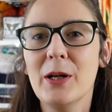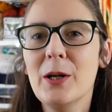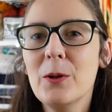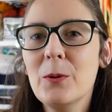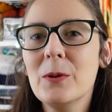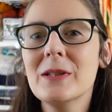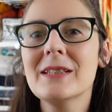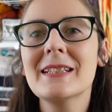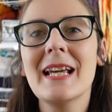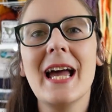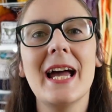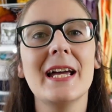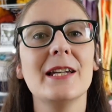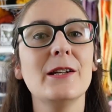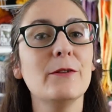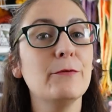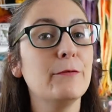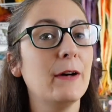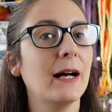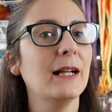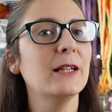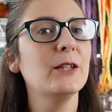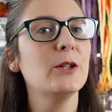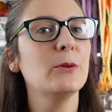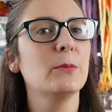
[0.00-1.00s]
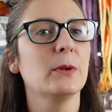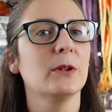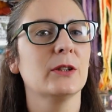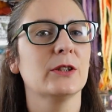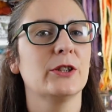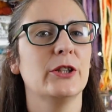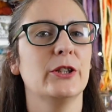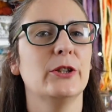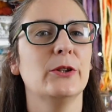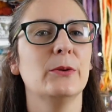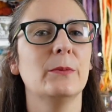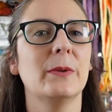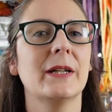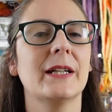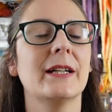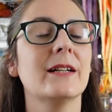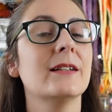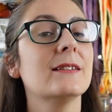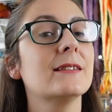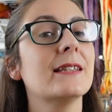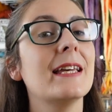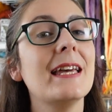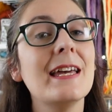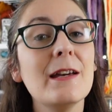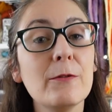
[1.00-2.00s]
it was kind of valuable too,
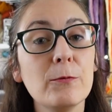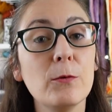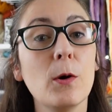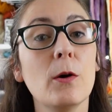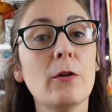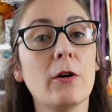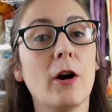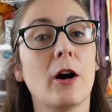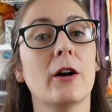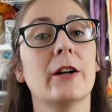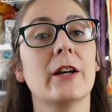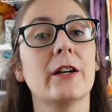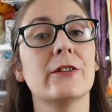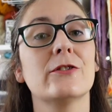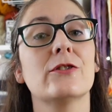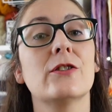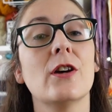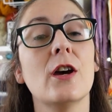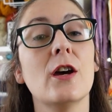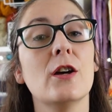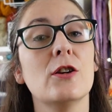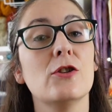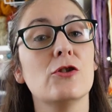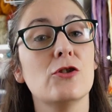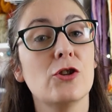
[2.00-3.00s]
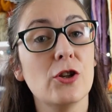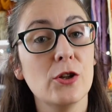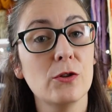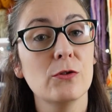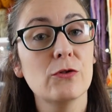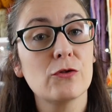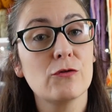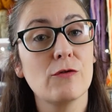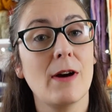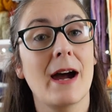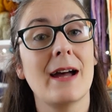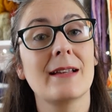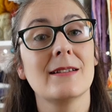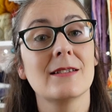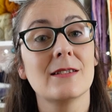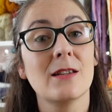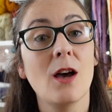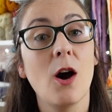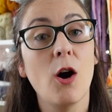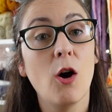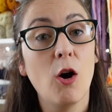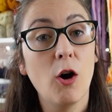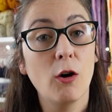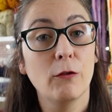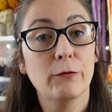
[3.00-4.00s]
because if we're honest, 2 strands
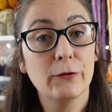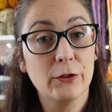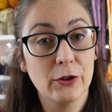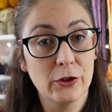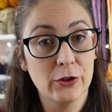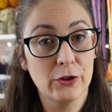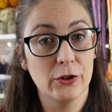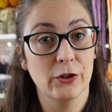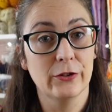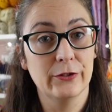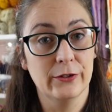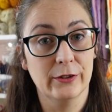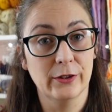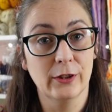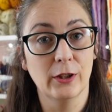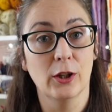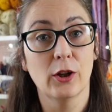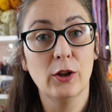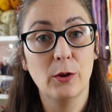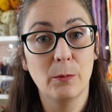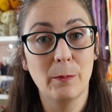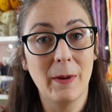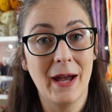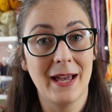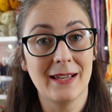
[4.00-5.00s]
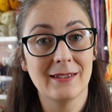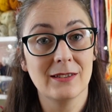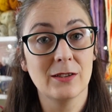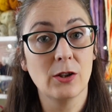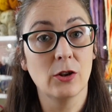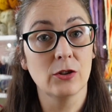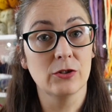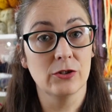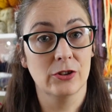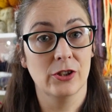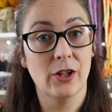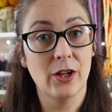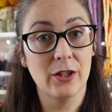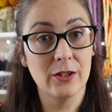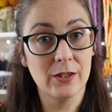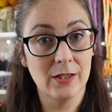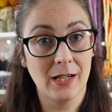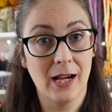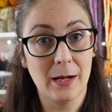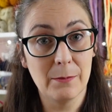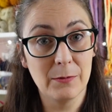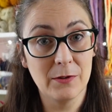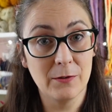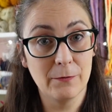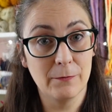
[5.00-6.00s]
often doesn't look best on certain
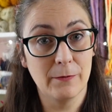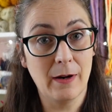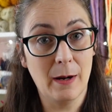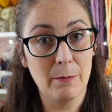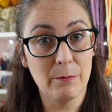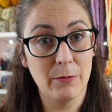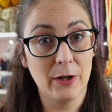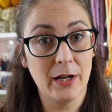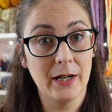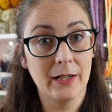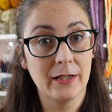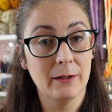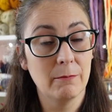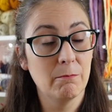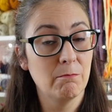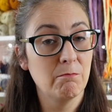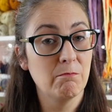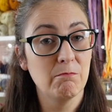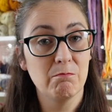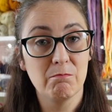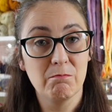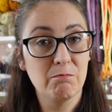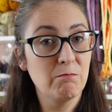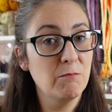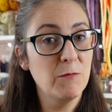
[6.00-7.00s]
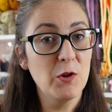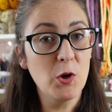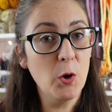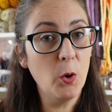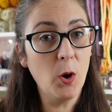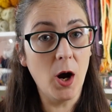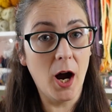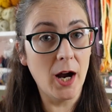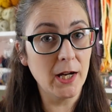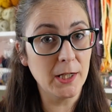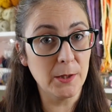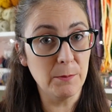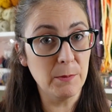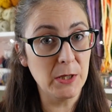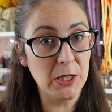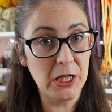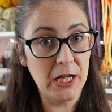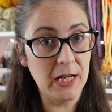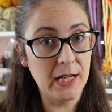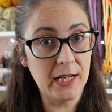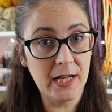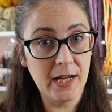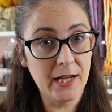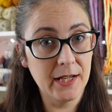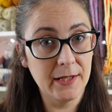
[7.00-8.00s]
types of fabric. No argument
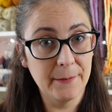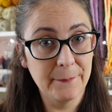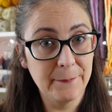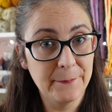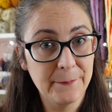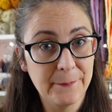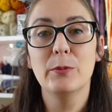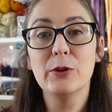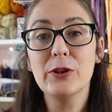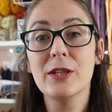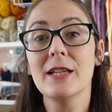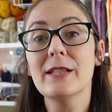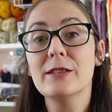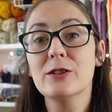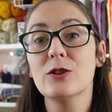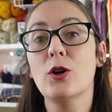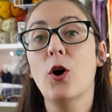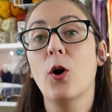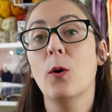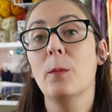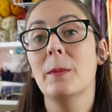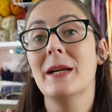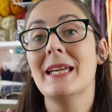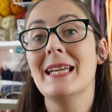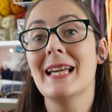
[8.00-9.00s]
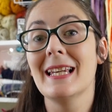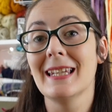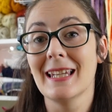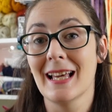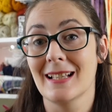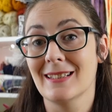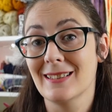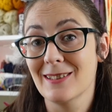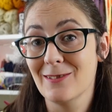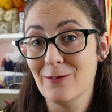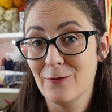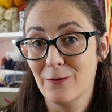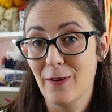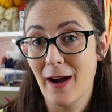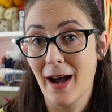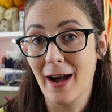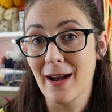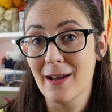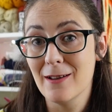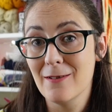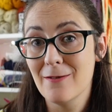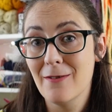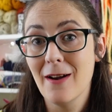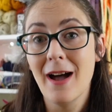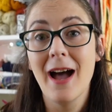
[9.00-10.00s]
here. But this taught me lesson
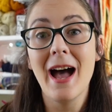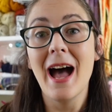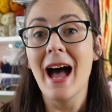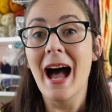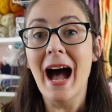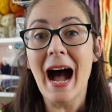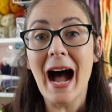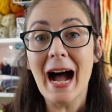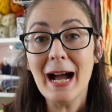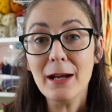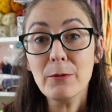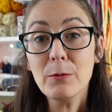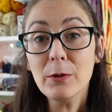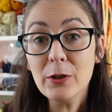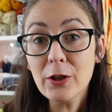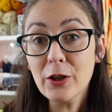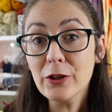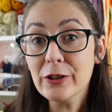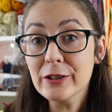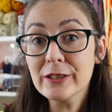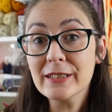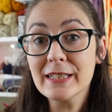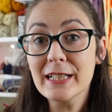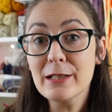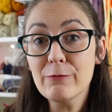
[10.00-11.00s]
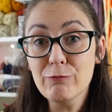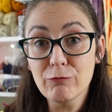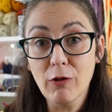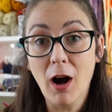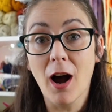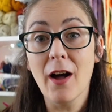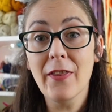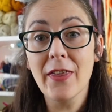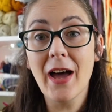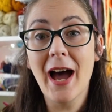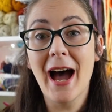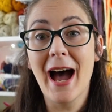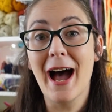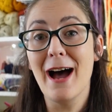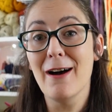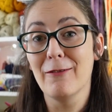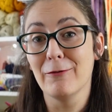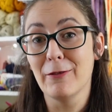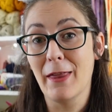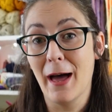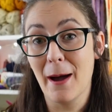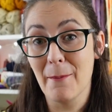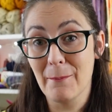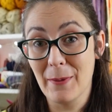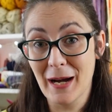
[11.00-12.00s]
5. I would honestly rather have
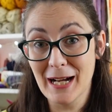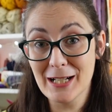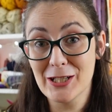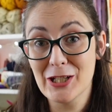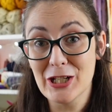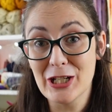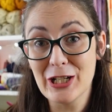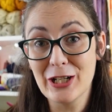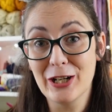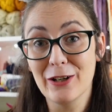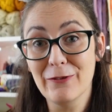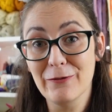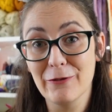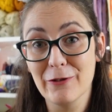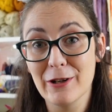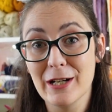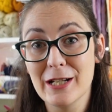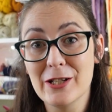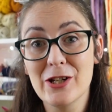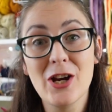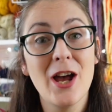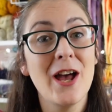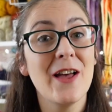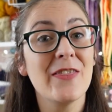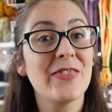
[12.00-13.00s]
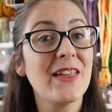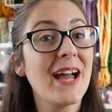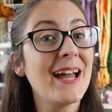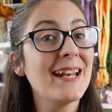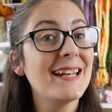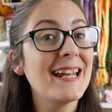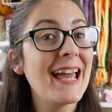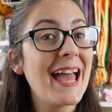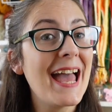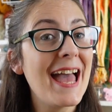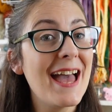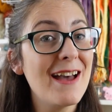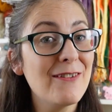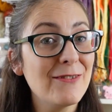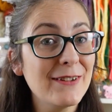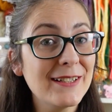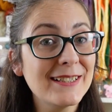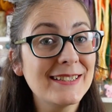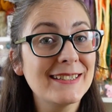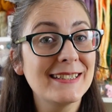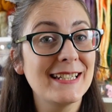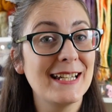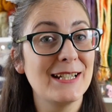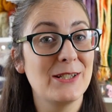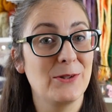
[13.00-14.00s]
that patchy coverage than ever
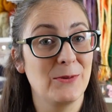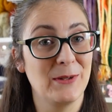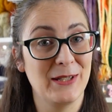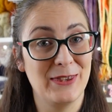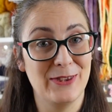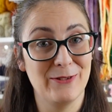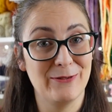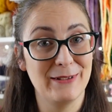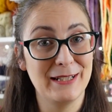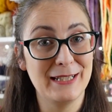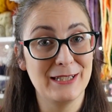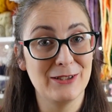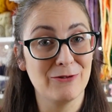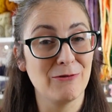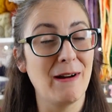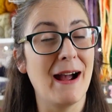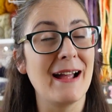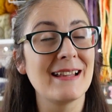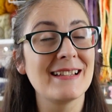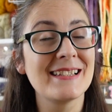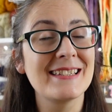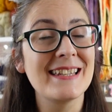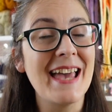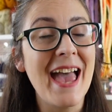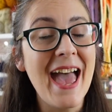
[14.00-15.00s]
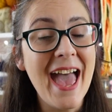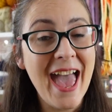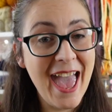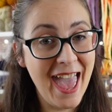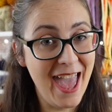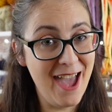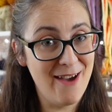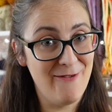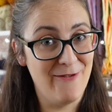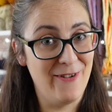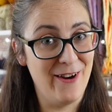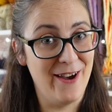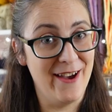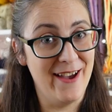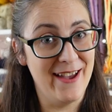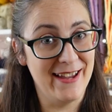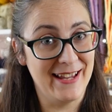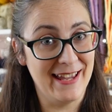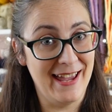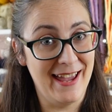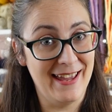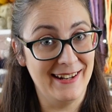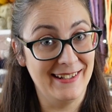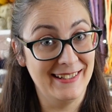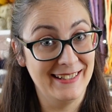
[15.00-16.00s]
stitch with 3 strands ever
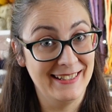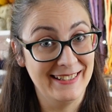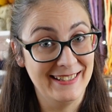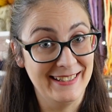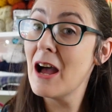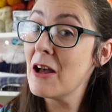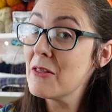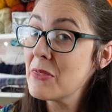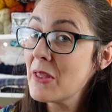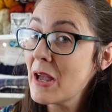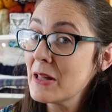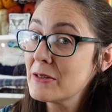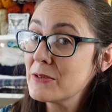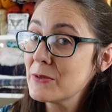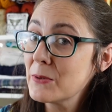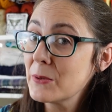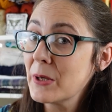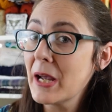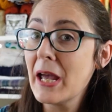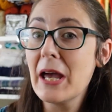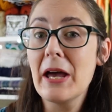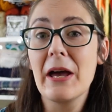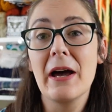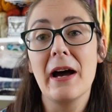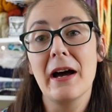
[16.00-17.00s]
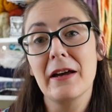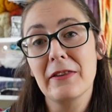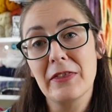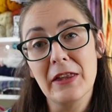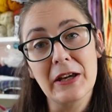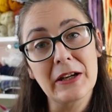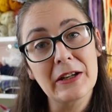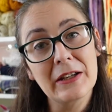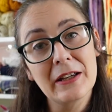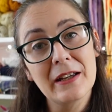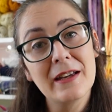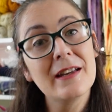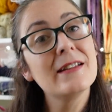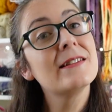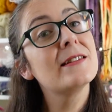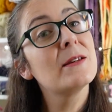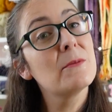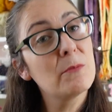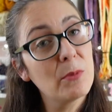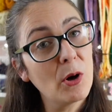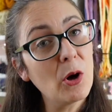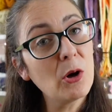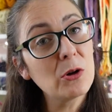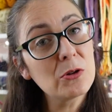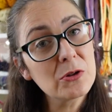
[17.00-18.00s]
again. And that's okay, I think. It's
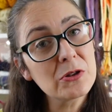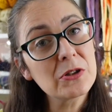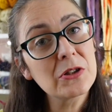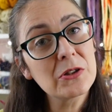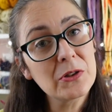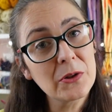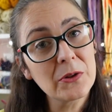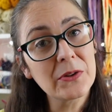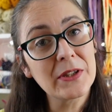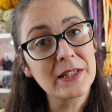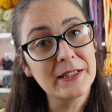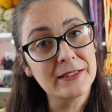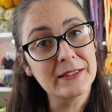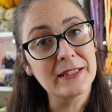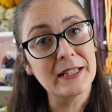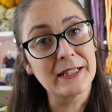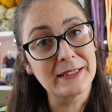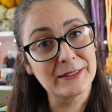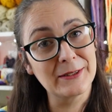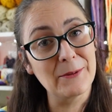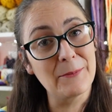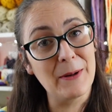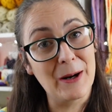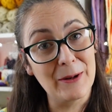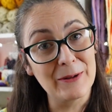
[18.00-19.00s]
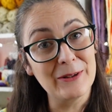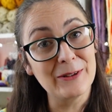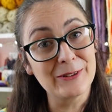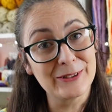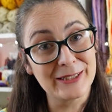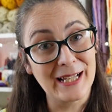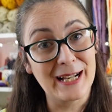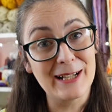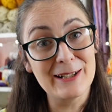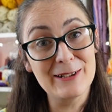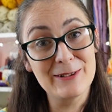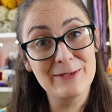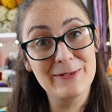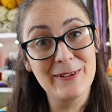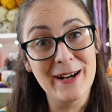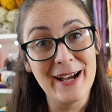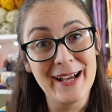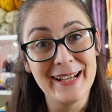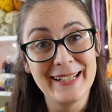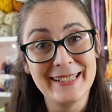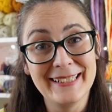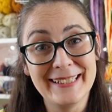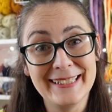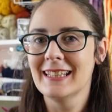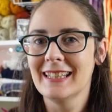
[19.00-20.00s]
important to know these things about
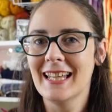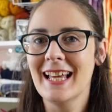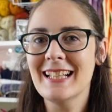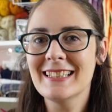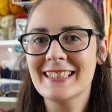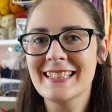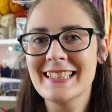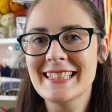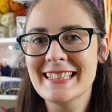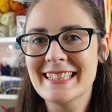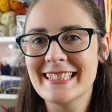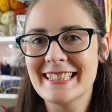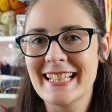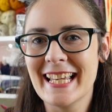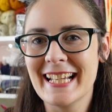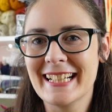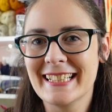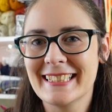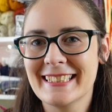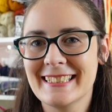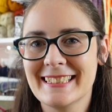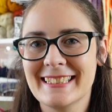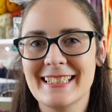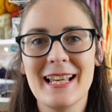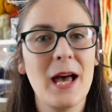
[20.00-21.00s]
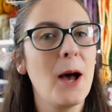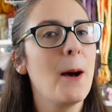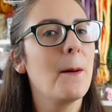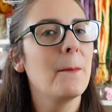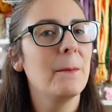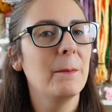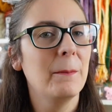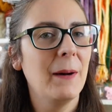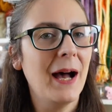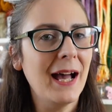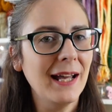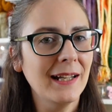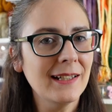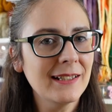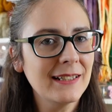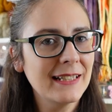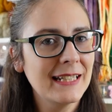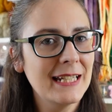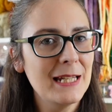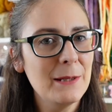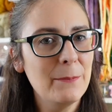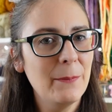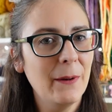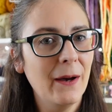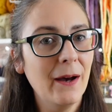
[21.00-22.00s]
yourself. Lesson 6. Pattern
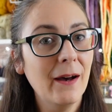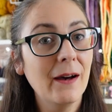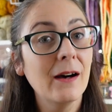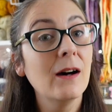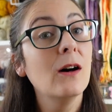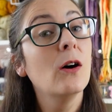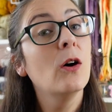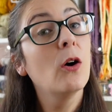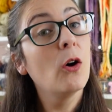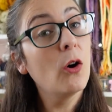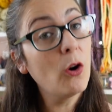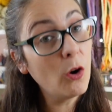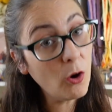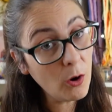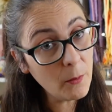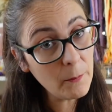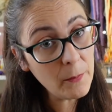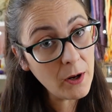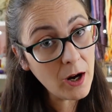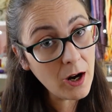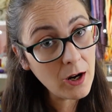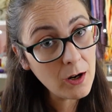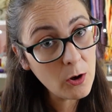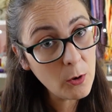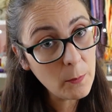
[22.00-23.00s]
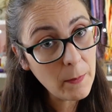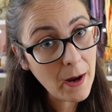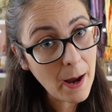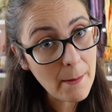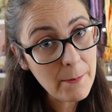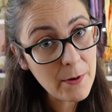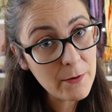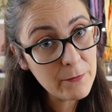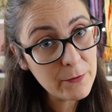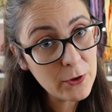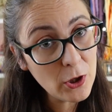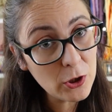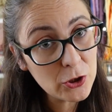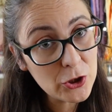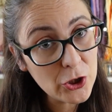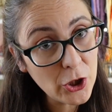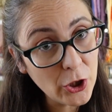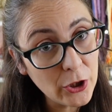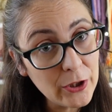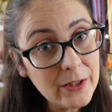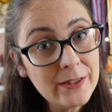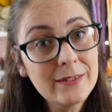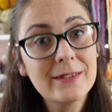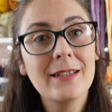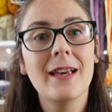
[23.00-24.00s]
keeper or markup app of your
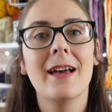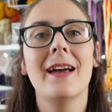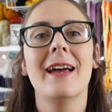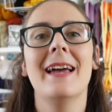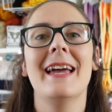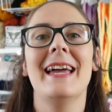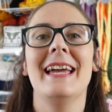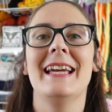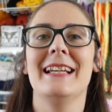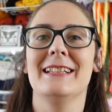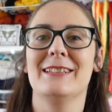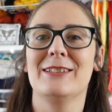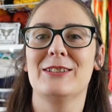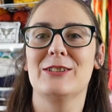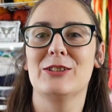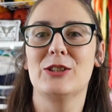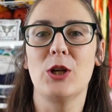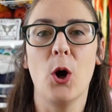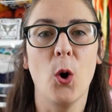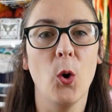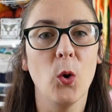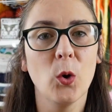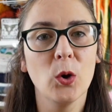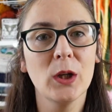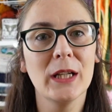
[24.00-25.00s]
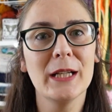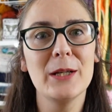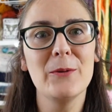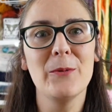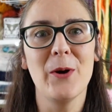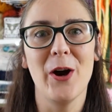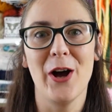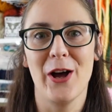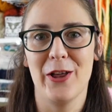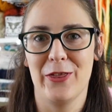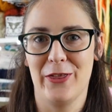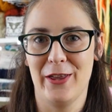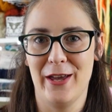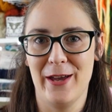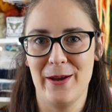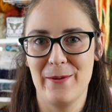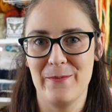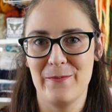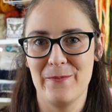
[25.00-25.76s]
choice is totally worth it.